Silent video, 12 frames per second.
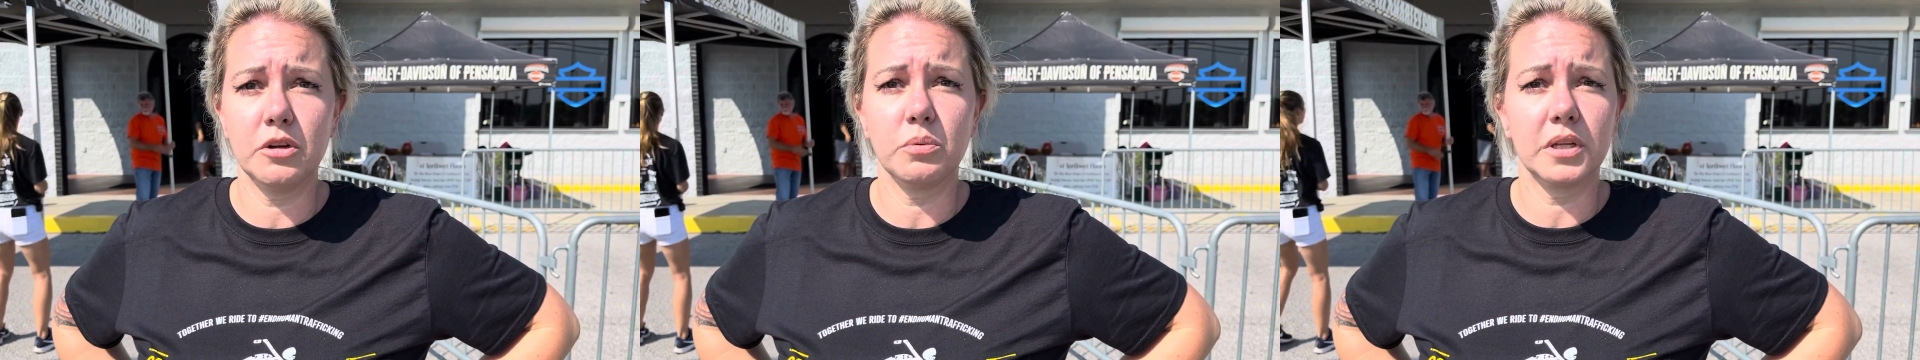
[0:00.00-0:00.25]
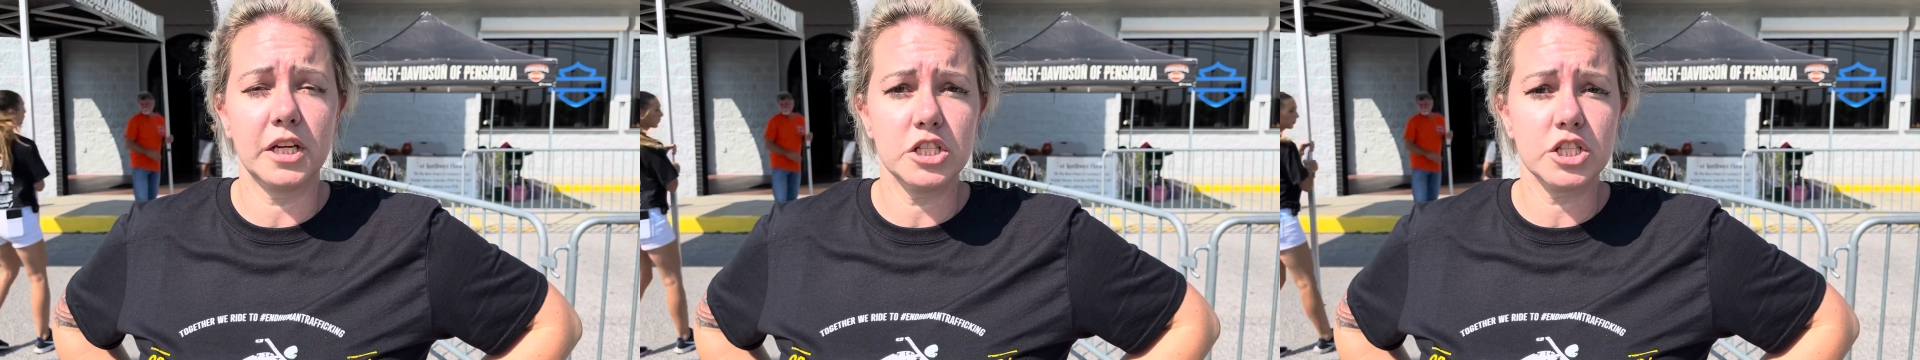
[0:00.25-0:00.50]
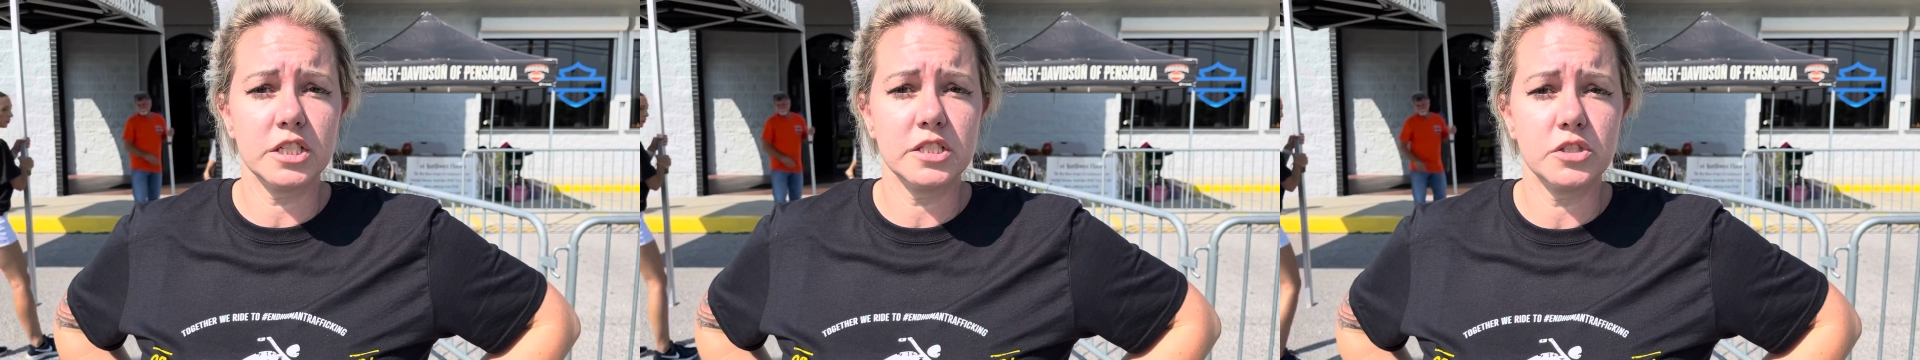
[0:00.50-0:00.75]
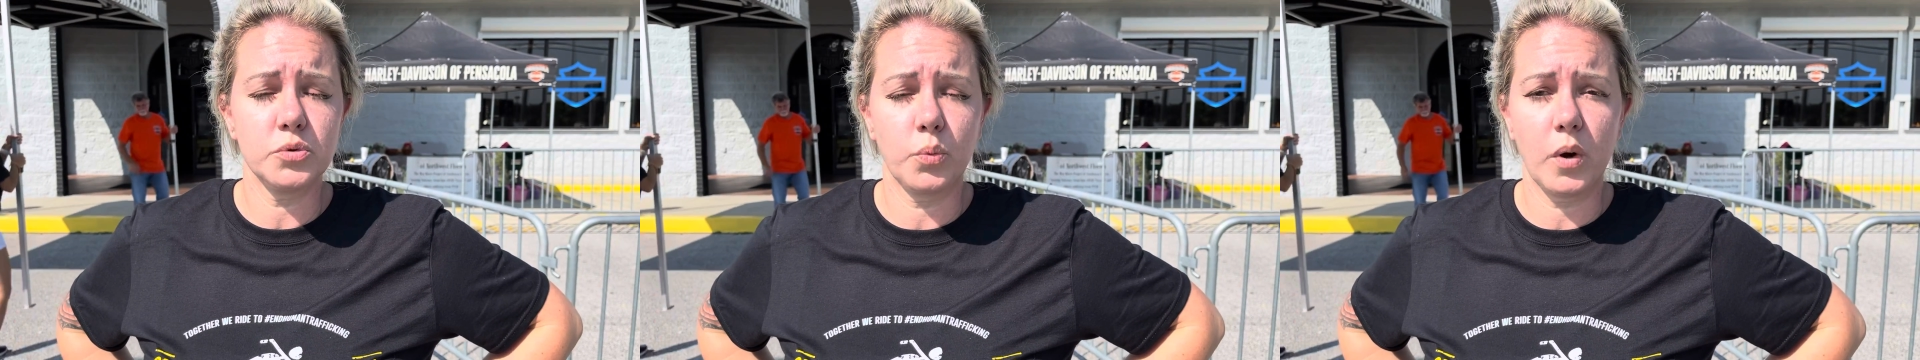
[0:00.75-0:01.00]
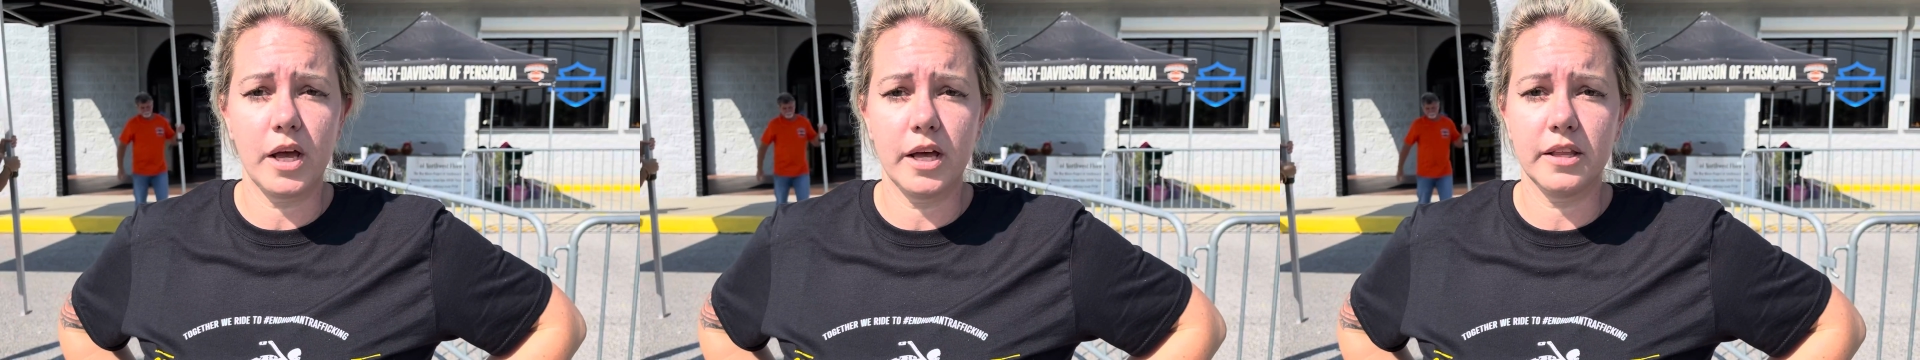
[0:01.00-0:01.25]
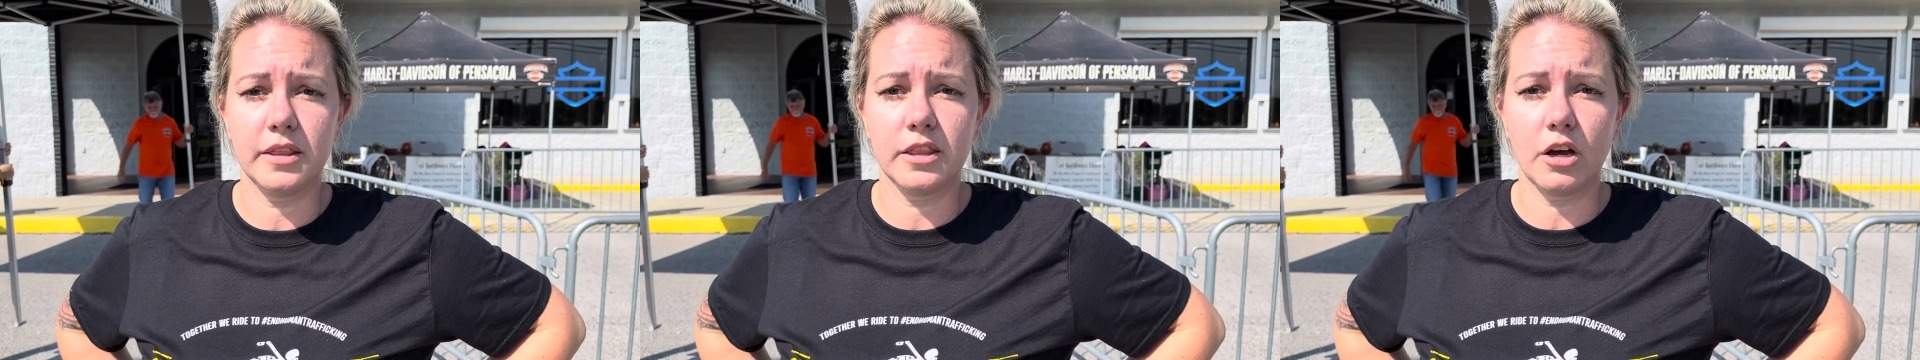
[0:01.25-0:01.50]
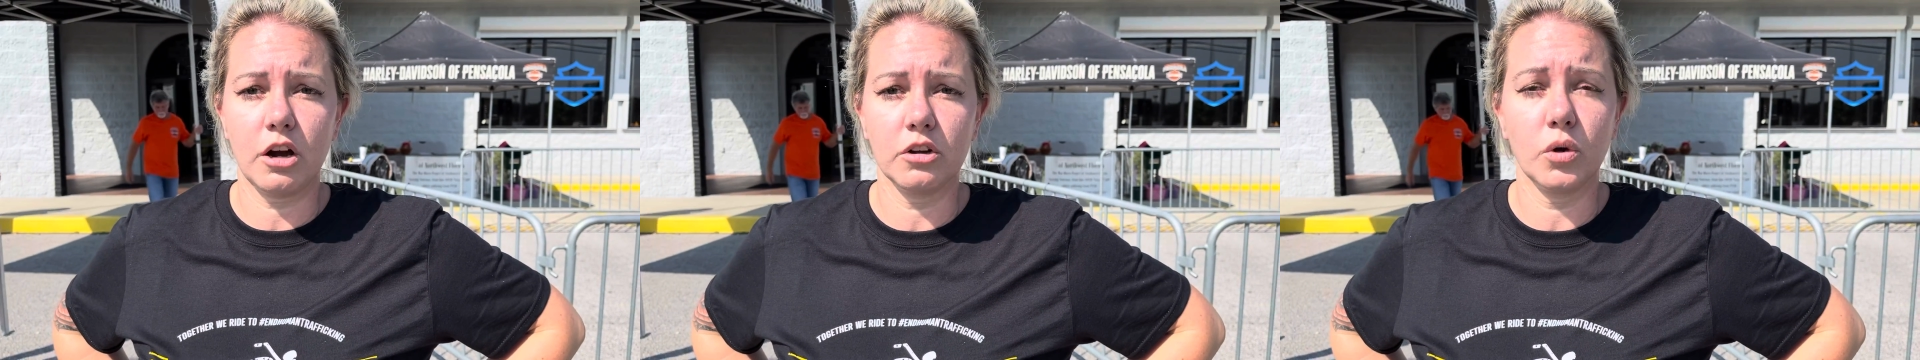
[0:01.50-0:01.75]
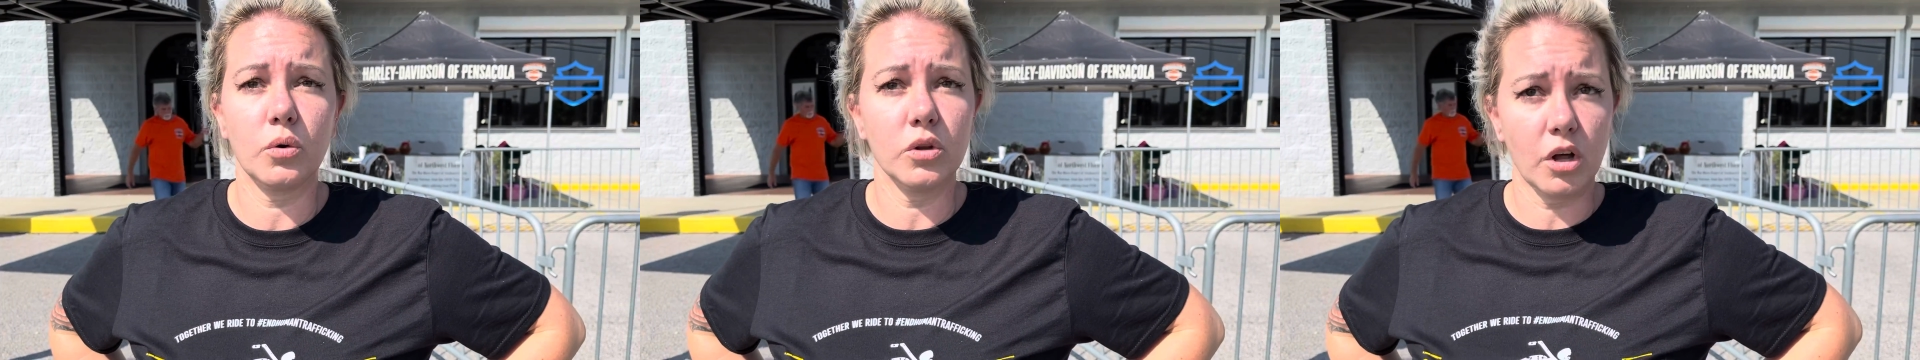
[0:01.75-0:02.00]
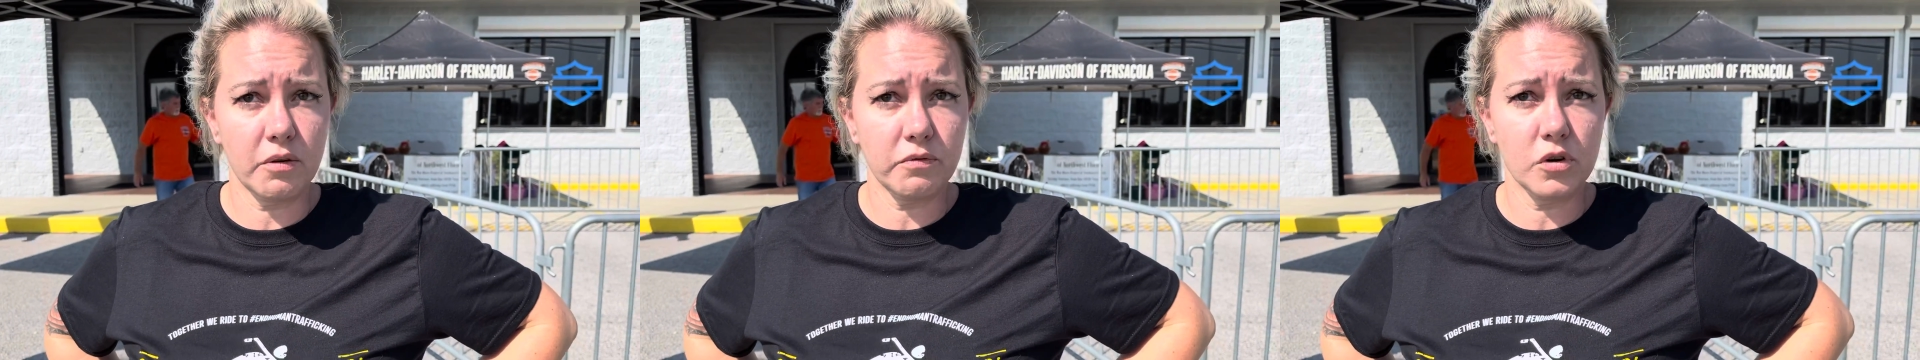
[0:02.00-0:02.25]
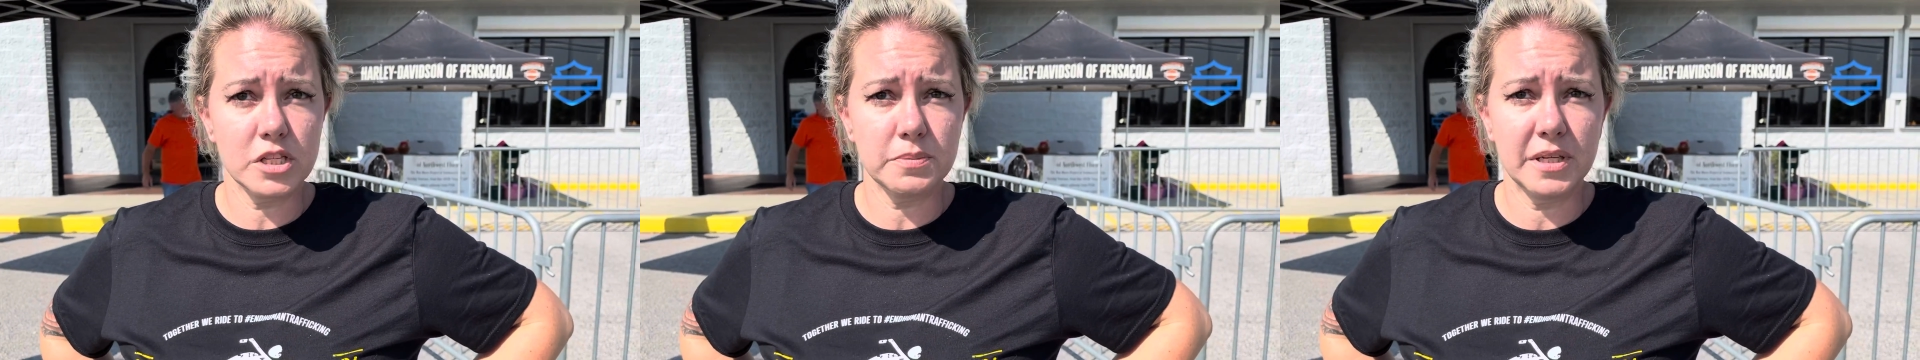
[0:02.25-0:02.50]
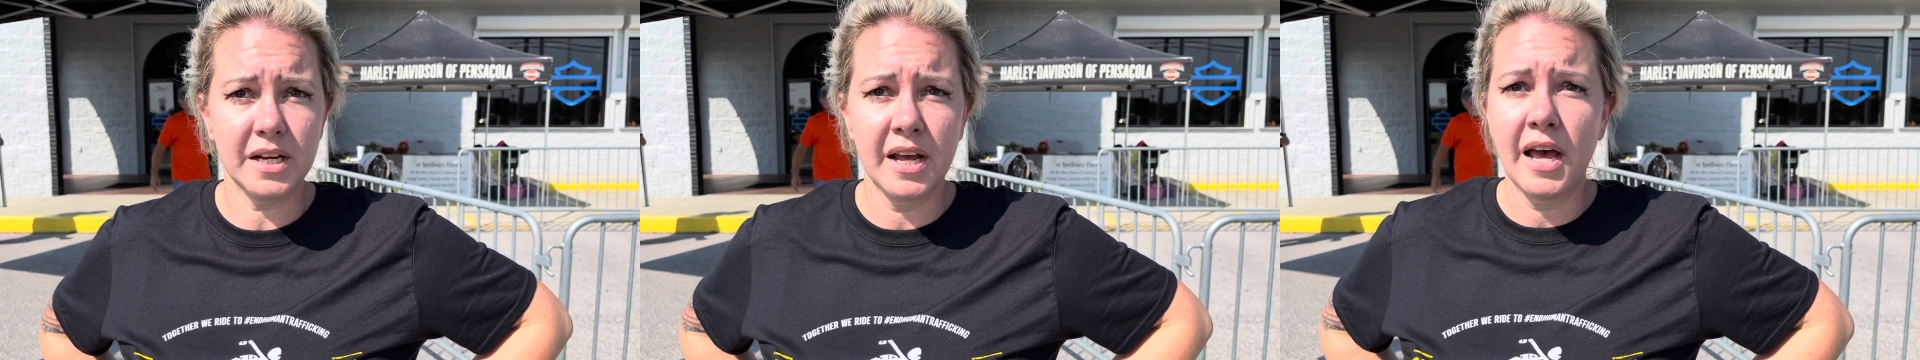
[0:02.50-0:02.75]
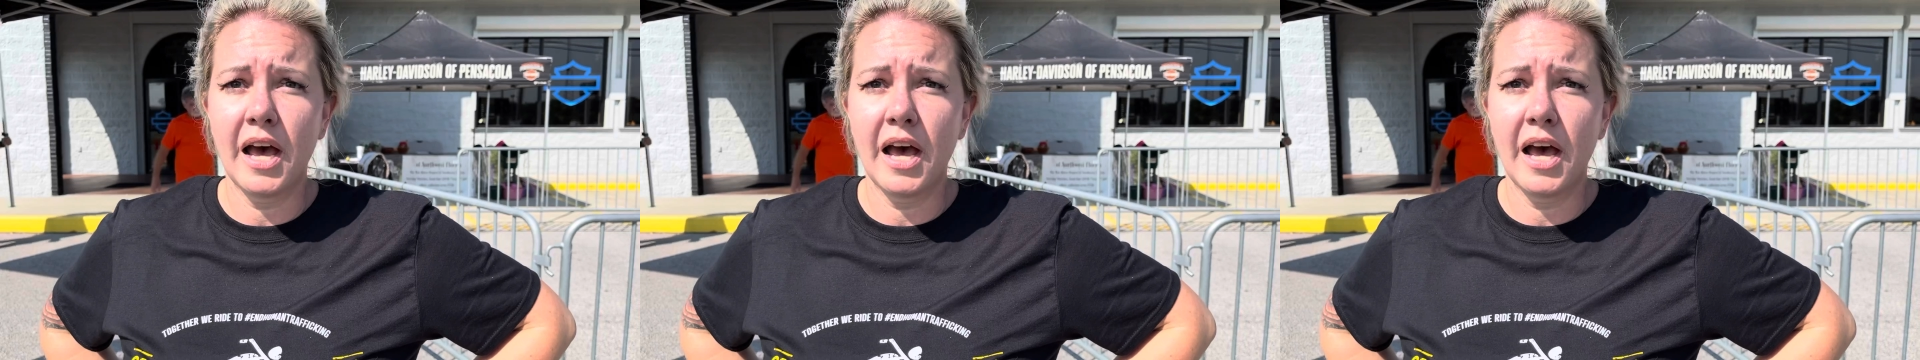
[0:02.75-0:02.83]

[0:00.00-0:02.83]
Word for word: relations with our local law enforcement,